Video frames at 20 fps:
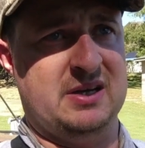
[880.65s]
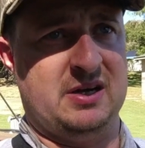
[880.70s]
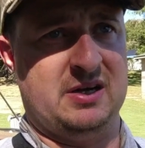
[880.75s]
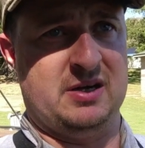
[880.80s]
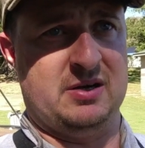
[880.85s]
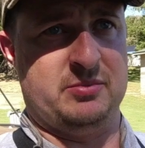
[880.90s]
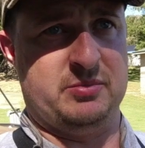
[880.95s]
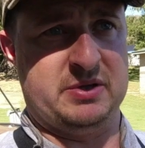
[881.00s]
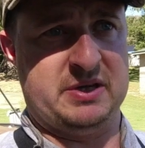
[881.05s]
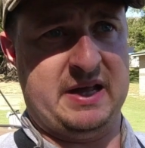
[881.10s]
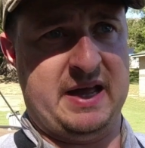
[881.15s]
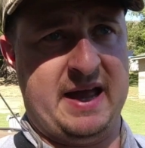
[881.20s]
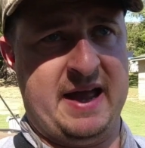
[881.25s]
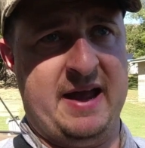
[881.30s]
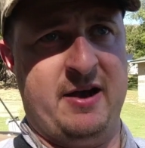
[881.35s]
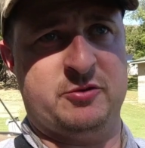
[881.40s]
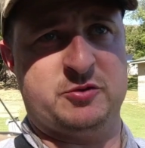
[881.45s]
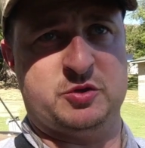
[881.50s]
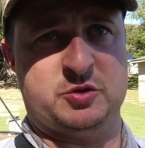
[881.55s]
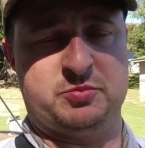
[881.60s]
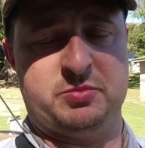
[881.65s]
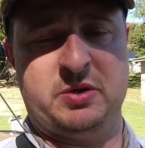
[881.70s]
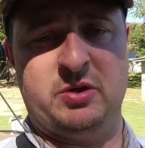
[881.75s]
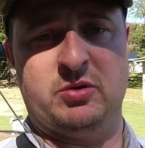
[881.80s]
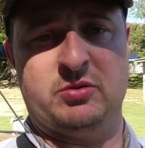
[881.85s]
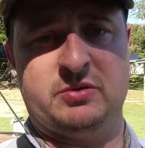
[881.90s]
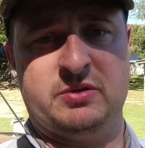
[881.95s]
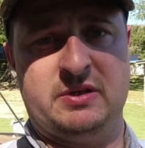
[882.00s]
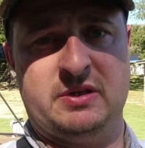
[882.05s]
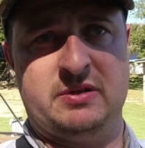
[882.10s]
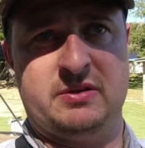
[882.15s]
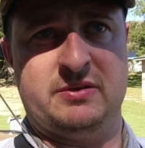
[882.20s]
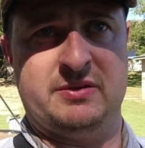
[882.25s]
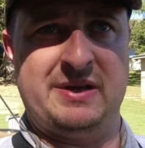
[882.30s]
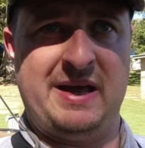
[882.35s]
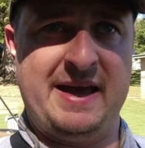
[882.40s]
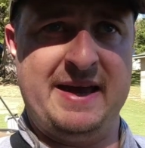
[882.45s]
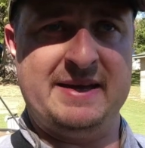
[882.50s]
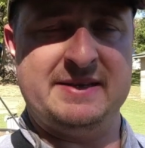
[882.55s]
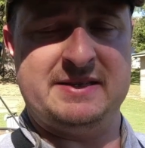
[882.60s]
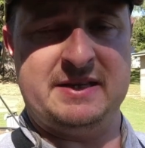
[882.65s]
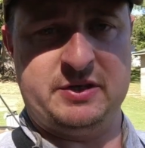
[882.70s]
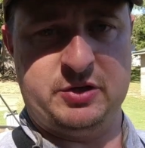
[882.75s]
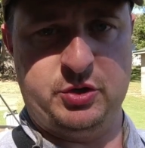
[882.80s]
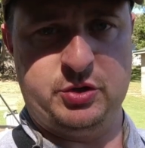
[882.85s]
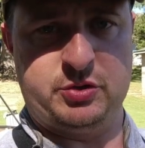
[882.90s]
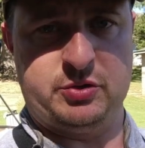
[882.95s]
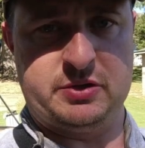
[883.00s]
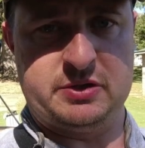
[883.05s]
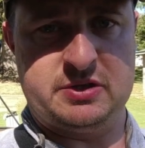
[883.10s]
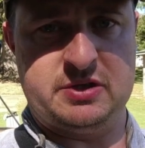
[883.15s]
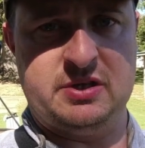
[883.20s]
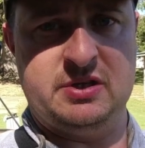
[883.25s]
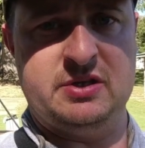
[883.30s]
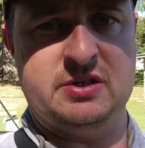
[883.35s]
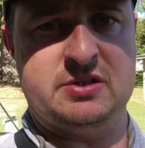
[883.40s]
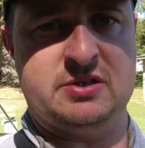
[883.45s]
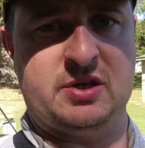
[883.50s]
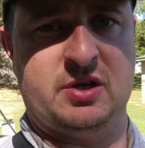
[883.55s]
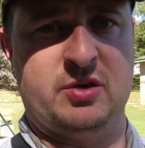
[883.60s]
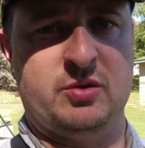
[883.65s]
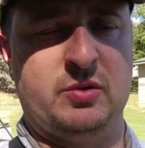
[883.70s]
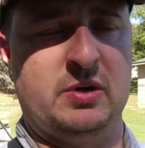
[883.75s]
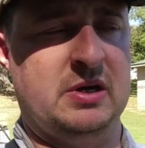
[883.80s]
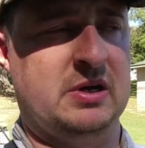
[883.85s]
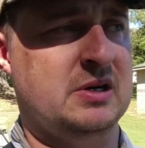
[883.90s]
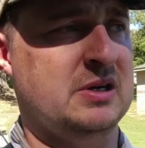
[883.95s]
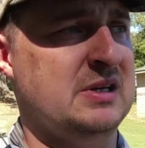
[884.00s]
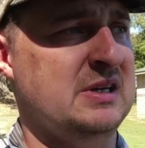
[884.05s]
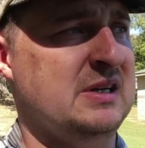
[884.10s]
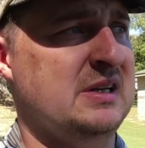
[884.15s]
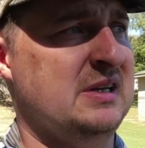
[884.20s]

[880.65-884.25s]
um, but that house was built in the 1800s. So, uh,